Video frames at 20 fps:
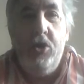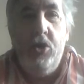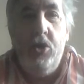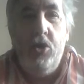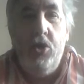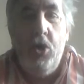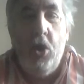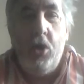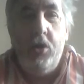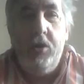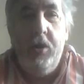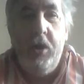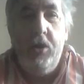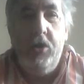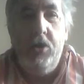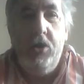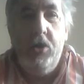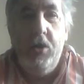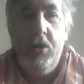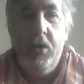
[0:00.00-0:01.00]

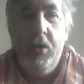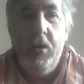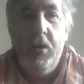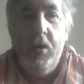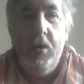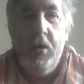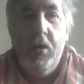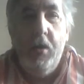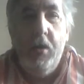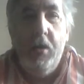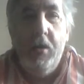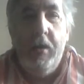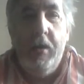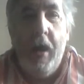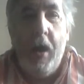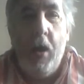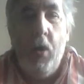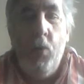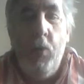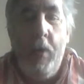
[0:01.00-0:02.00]
shortage.
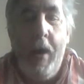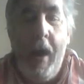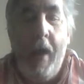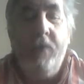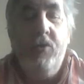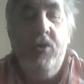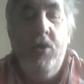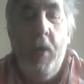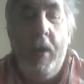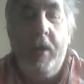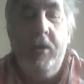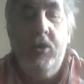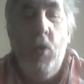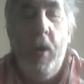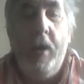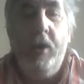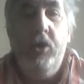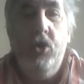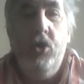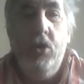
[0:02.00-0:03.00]
Now we have to ask
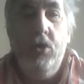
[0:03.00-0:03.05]
questions.